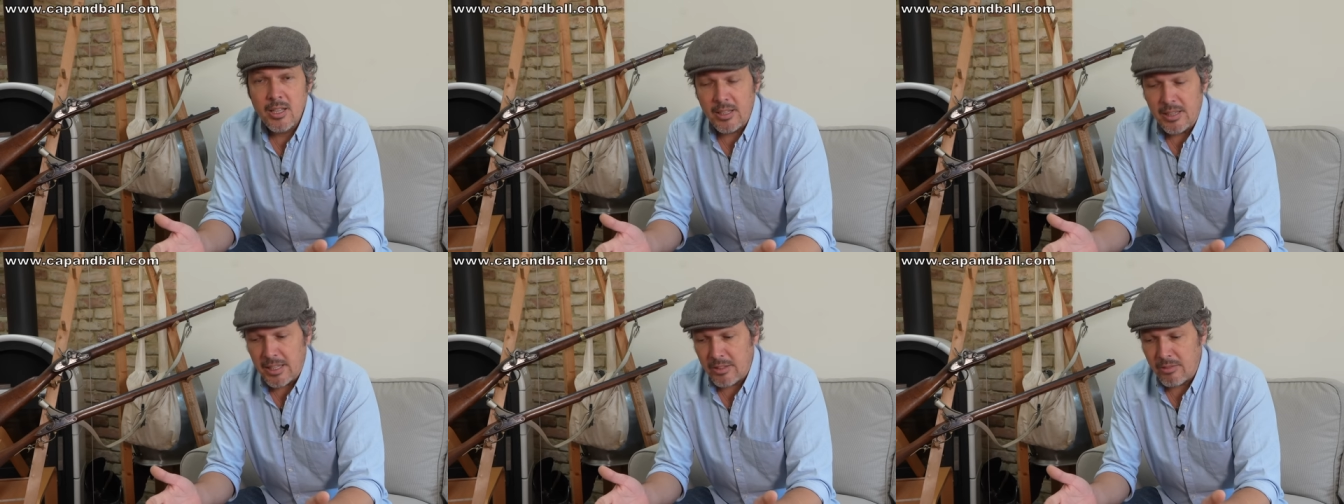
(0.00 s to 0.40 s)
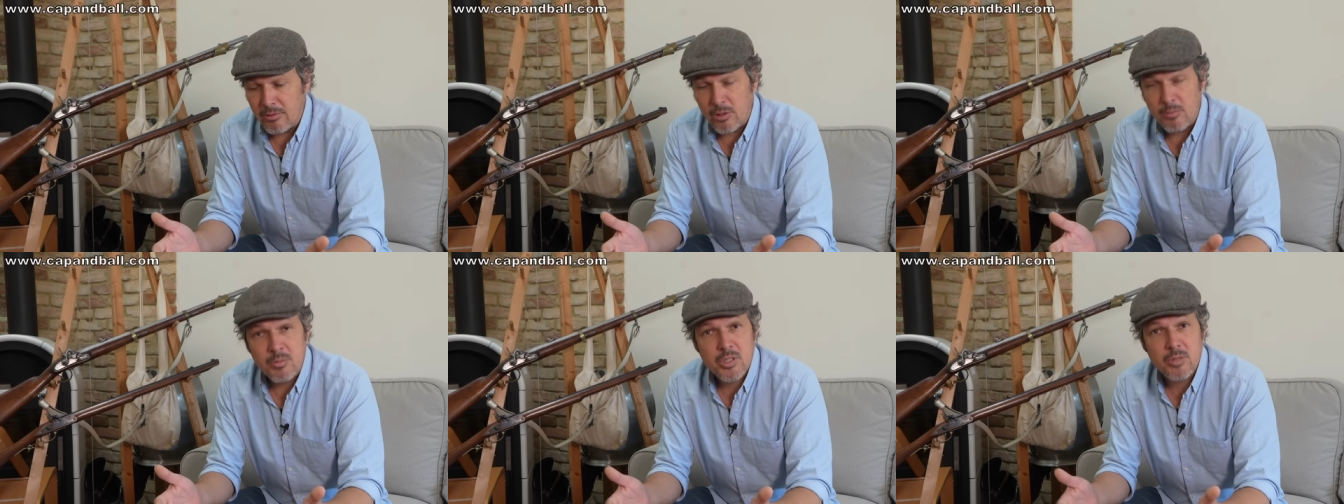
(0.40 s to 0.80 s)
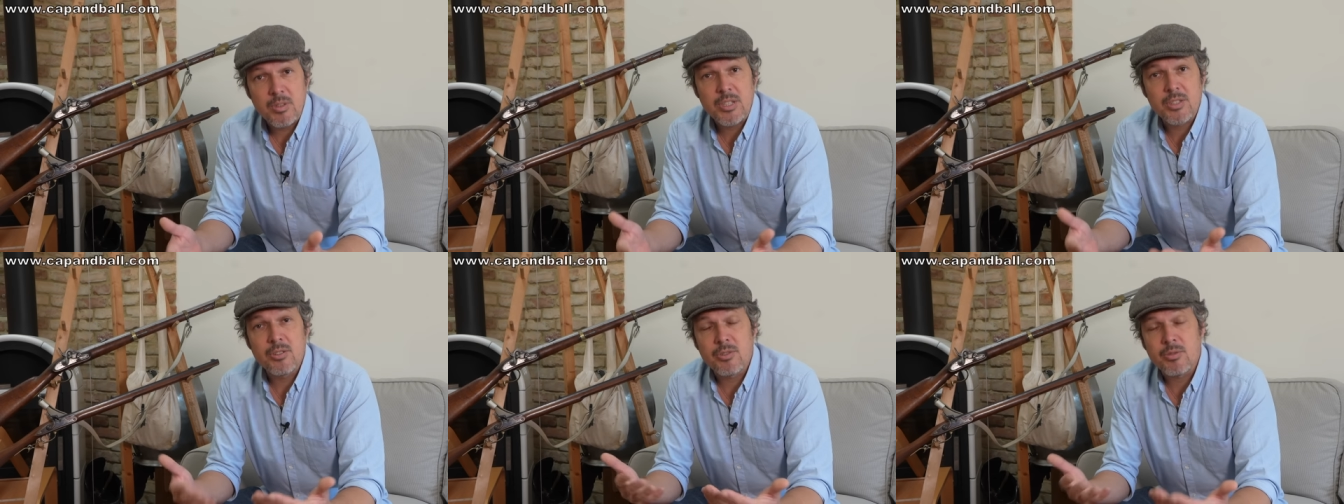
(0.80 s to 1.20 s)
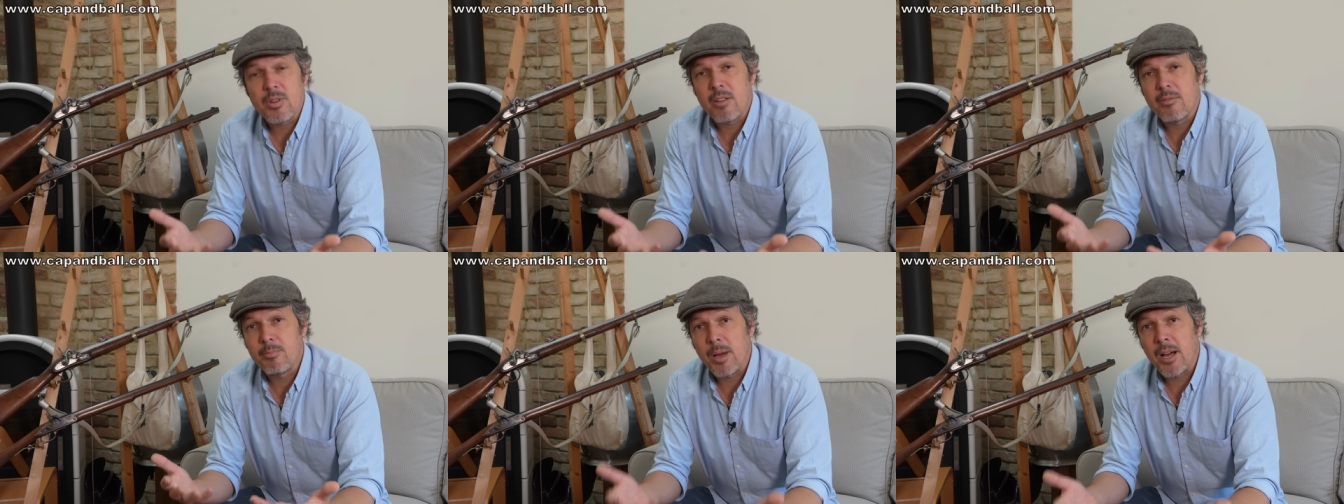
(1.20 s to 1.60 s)
that from Swiss
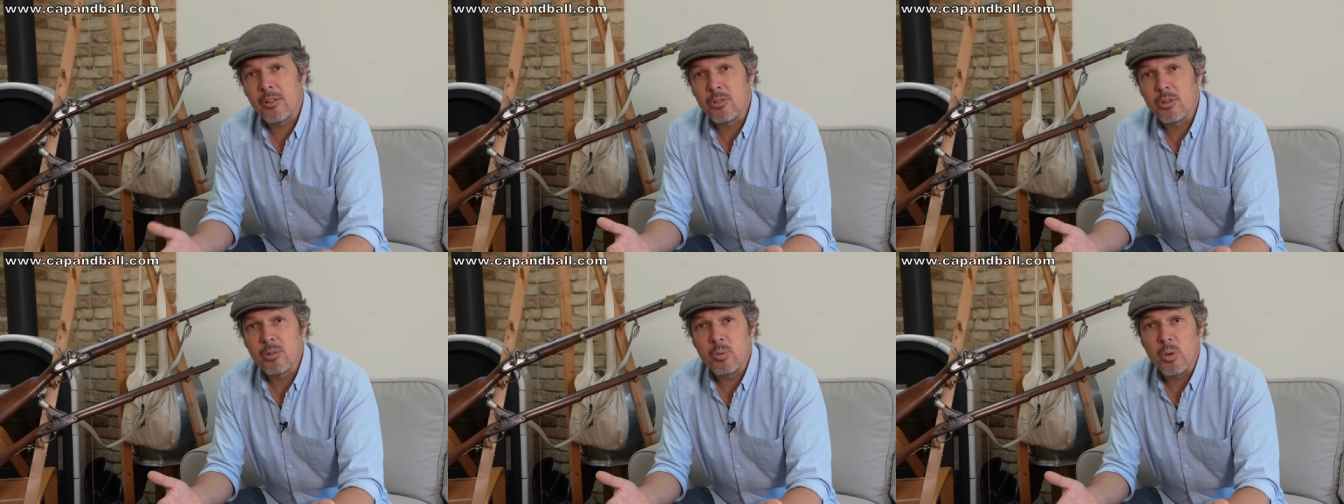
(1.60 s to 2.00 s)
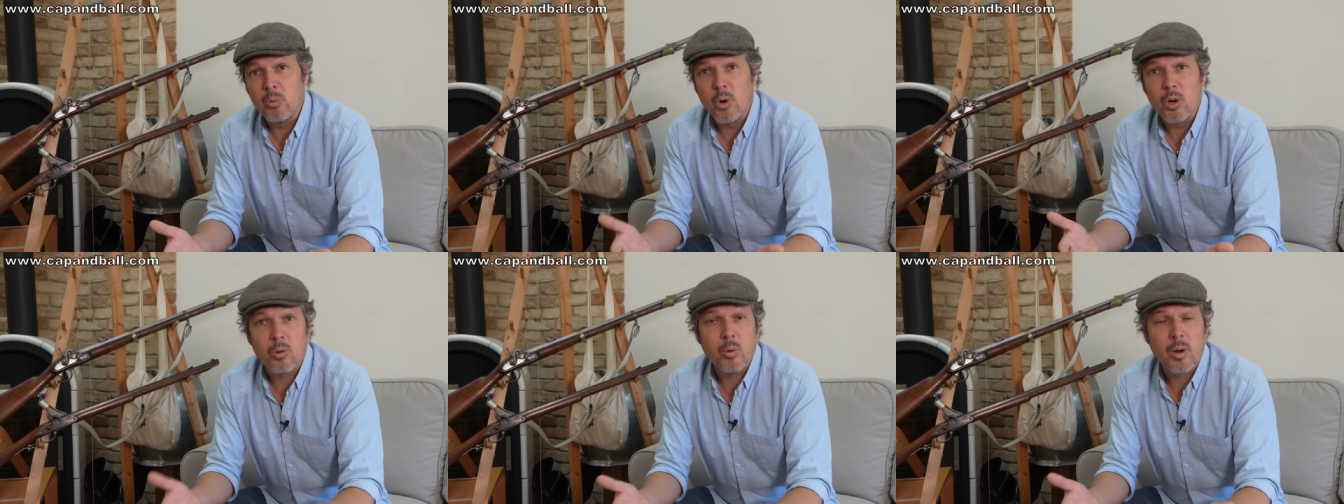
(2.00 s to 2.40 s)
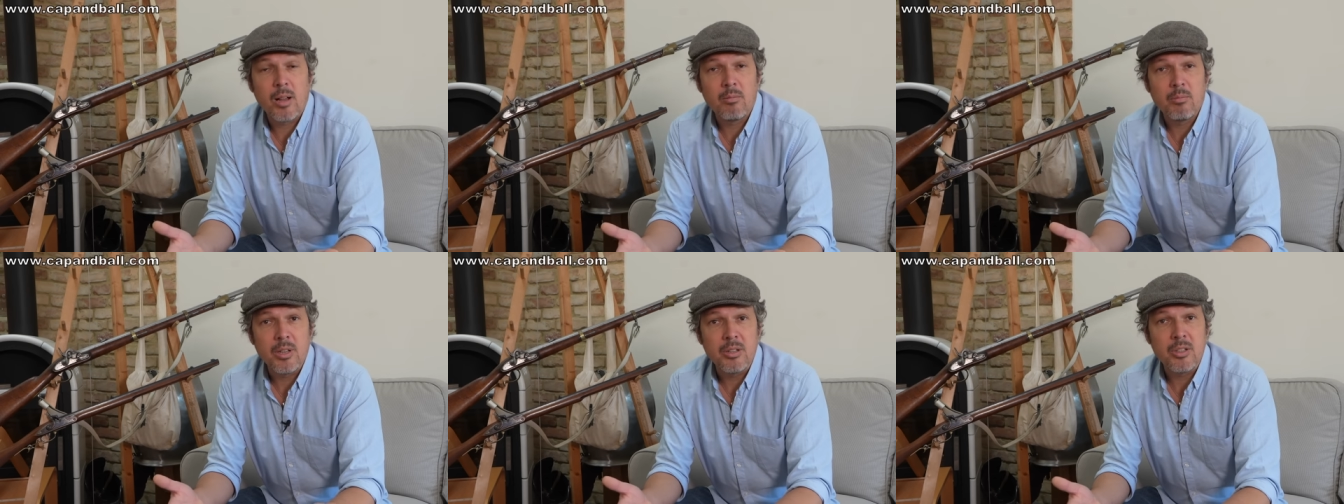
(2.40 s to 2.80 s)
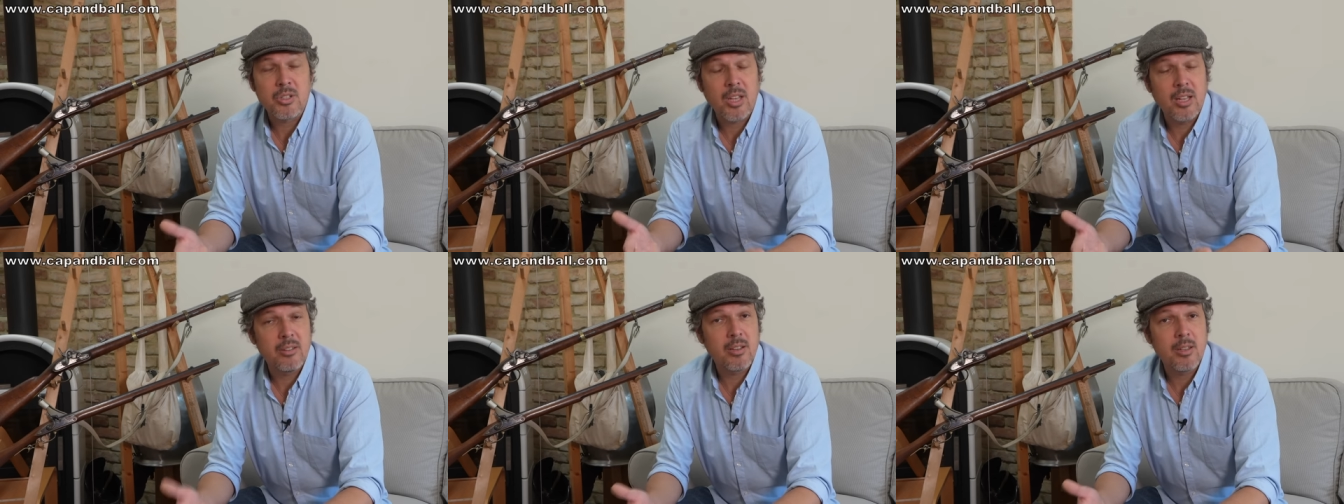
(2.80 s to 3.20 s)
3F powder will work well in this
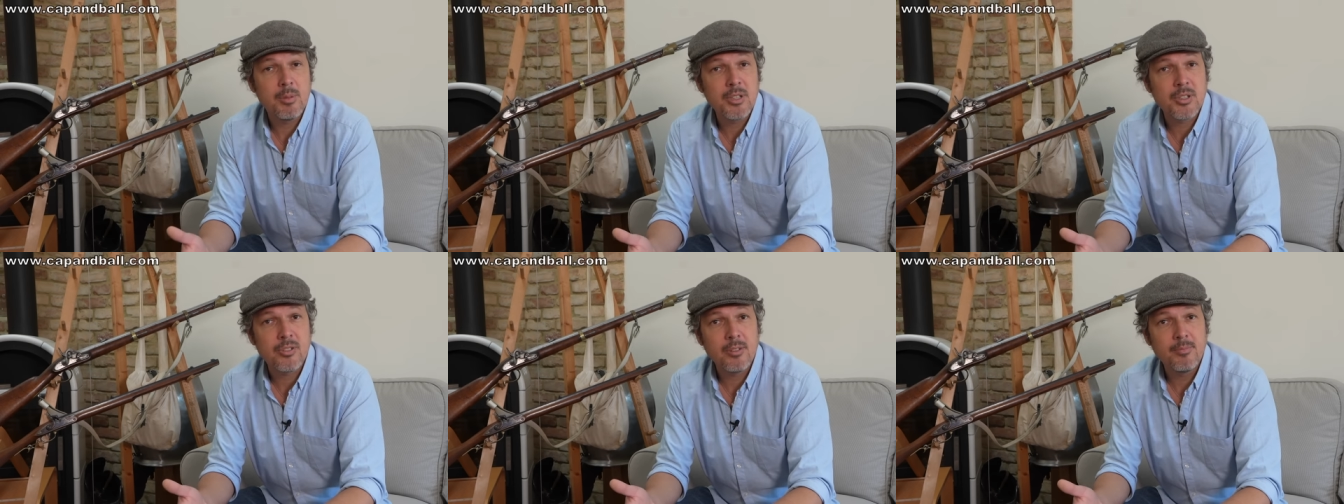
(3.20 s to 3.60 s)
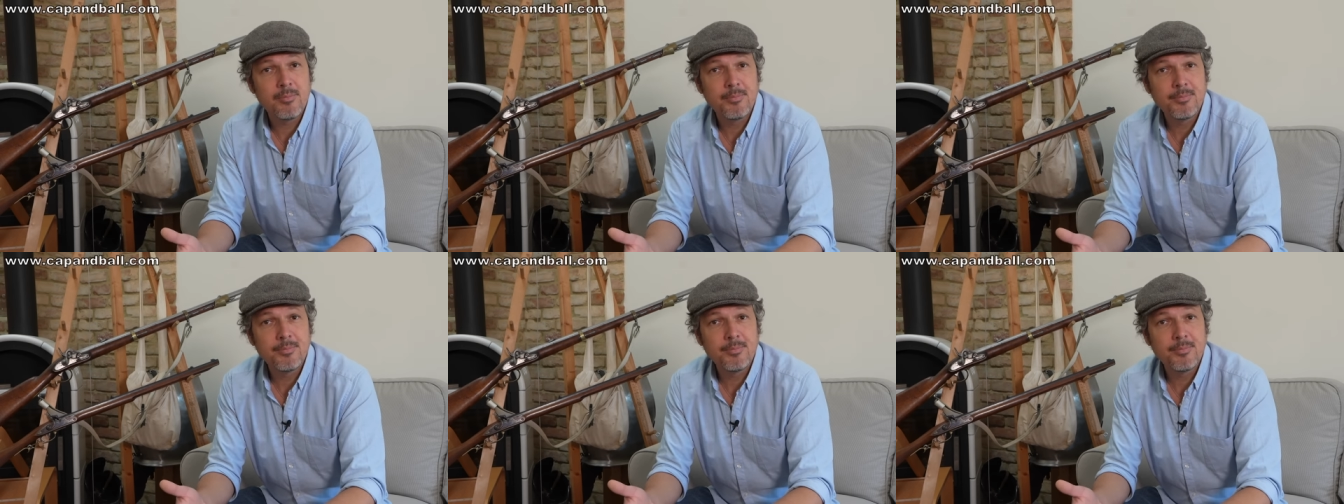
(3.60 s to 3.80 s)
Kentucky pistol.